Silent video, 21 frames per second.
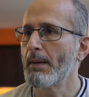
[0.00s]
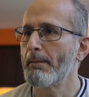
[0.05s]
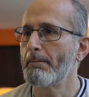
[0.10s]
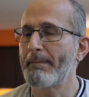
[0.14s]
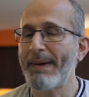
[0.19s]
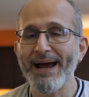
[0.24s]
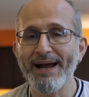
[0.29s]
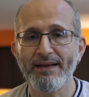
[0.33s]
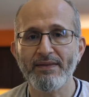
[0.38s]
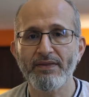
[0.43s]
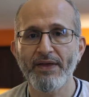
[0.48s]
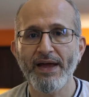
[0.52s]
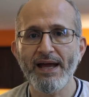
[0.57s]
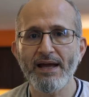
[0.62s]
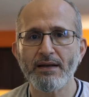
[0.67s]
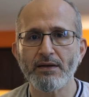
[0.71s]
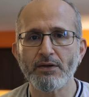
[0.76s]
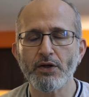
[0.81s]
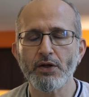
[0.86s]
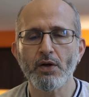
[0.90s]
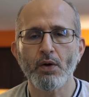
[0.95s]
Back
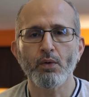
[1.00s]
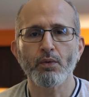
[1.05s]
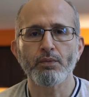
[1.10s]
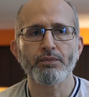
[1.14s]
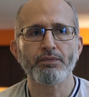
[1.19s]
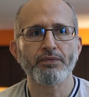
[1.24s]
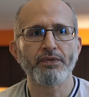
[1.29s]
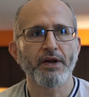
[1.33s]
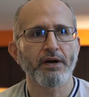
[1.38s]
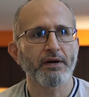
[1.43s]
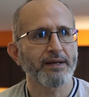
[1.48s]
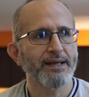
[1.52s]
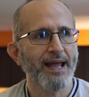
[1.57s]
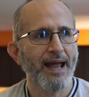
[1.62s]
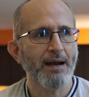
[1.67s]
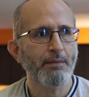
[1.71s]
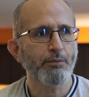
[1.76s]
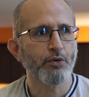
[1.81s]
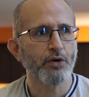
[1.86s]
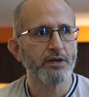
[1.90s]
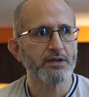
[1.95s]
then, you know, their
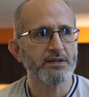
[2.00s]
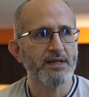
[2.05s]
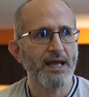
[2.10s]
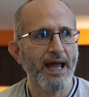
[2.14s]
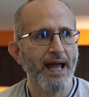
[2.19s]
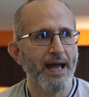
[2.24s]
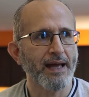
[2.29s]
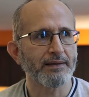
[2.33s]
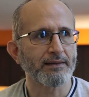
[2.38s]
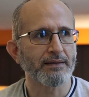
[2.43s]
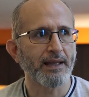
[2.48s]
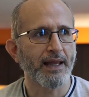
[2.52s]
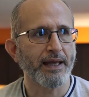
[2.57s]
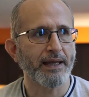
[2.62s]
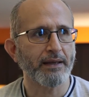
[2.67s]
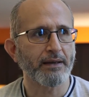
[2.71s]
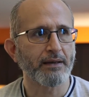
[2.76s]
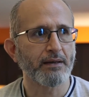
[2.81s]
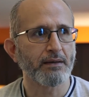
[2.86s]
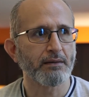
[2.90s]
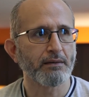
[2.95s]
cameras had
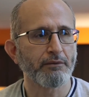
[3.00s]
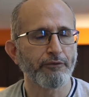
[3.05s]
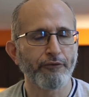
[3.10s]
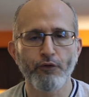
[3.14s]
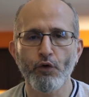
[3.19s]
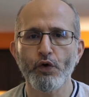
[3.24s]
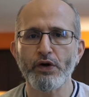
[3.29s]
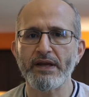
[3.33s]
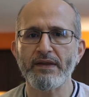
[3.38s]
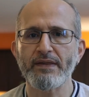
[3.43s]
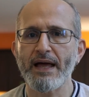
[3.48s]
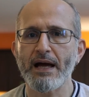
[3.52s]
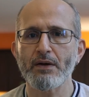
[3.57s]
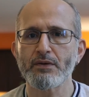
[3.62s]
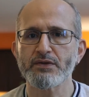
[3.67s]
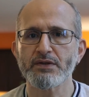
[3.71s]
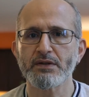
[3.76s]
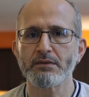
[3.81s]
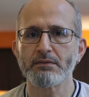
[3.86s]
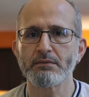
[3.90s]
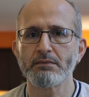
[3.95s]
like
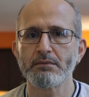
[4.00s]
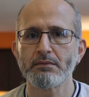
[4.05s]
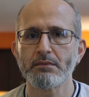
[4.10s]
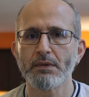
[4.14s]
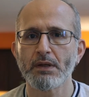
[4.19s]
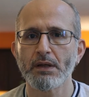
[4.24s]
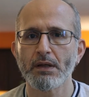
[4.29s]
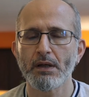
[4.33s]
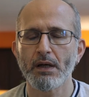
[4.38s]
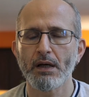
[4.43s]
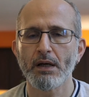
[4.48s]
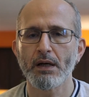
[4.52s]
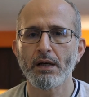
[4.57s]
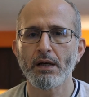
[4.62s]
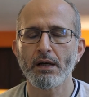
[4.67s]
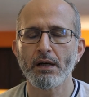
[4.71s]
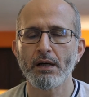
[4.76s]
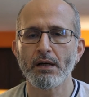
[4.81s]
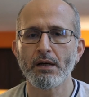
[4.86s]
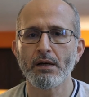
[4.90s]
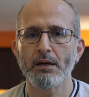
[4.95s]
40,000
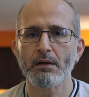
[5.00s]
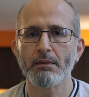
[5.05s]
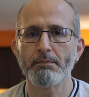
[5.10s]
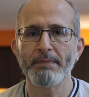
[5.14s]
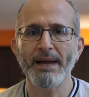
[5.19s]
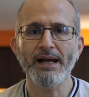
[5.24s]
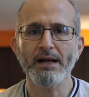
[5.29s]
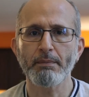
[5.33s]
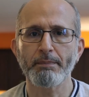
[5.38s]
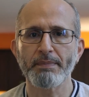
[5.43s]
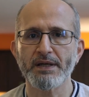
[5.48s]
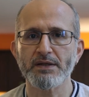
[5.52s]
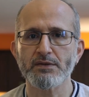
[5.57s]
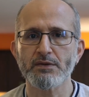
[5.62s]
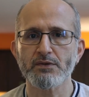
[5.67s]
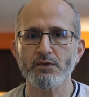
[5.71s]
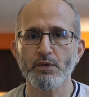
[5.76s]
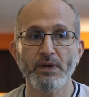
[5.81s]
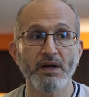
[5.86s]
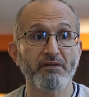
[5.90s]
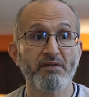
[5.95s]

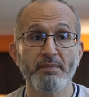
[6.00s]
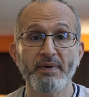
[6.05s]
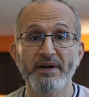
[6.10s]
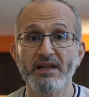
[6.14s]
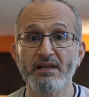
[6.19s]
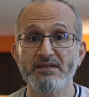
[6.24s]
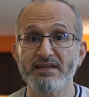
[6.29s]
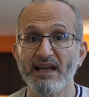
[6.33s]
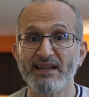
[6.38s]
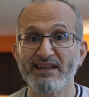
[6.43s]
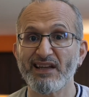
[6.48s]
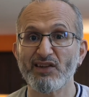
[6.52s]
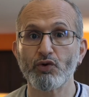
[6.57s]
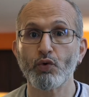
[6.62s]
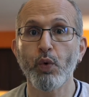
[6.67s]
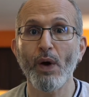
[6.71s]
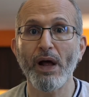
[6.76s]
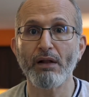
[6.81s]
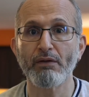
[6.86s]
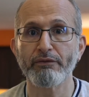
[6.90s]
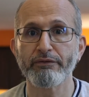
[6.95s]
megapixels when everybody else had like
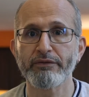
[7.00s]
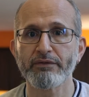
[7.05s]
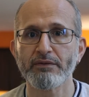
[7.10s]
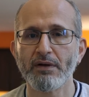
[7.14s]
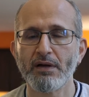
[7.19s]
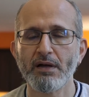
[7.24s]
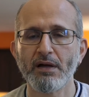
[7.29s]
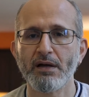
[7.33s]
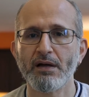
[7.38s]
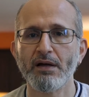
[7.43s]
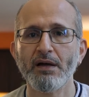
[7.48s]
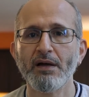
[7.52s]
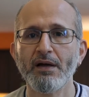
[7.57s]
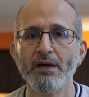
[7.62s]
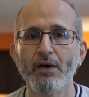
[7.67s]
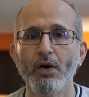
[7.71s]
12,